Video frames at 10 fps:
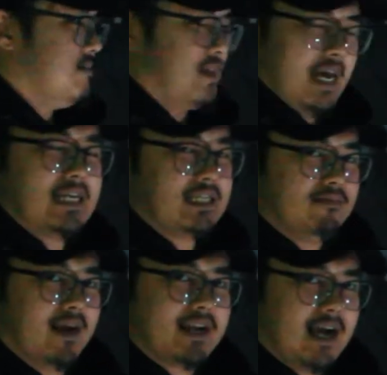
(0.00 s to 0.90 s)
The
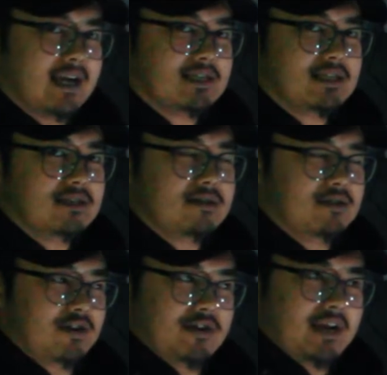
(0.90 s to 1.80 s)
18 by
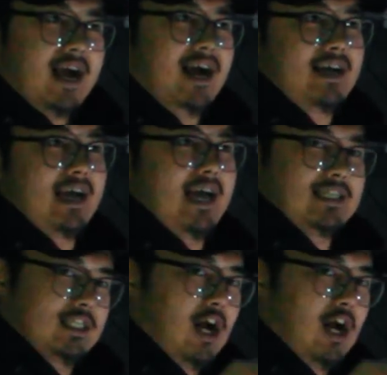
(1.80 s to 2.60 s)
9s, they're not as